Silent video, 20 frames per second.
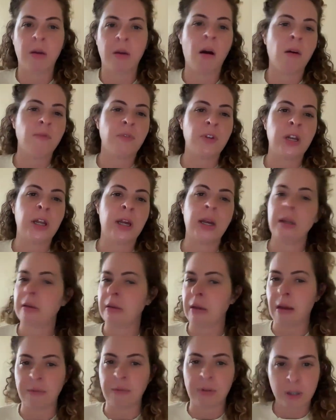confident
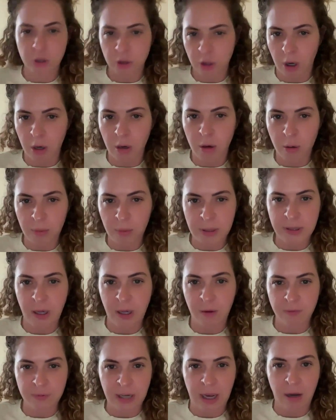and never struggle with
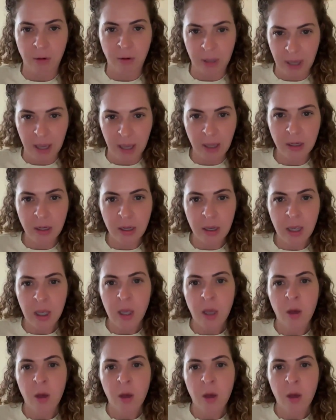self-doubt again,